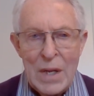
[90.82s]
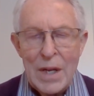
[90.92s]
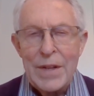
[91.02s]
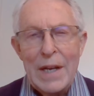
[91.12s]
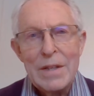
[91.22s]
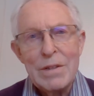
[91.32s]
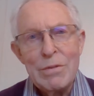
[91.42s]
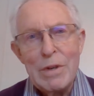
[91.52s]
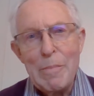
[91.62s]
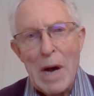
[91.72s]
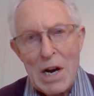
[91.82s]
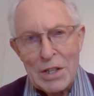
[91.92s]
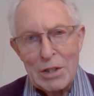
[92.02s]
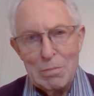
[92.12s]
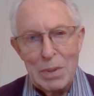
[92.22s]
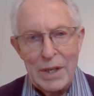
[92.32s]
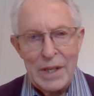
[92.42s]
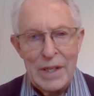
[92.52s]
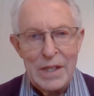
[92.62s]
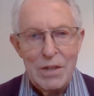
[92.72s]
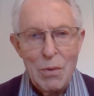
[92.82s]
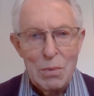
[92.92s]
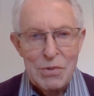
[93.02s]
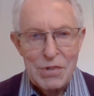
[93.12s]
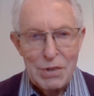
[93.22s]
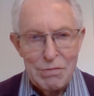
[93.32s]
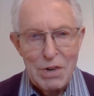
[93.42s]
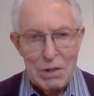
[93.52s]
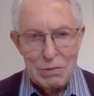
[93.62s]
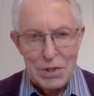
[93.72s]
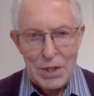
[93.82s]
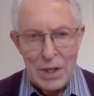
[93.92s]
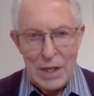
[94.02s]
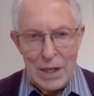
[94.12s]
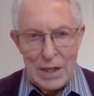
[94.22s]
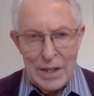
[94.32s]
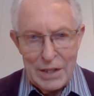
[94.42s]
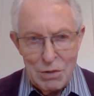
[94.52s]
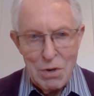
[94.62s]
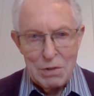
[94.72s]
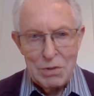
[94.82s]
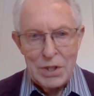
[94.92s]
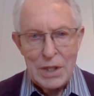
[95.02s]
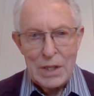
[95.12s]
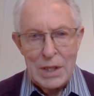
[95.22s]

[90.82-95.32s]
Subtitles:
And then, remarkably, he also wrote, and I quote,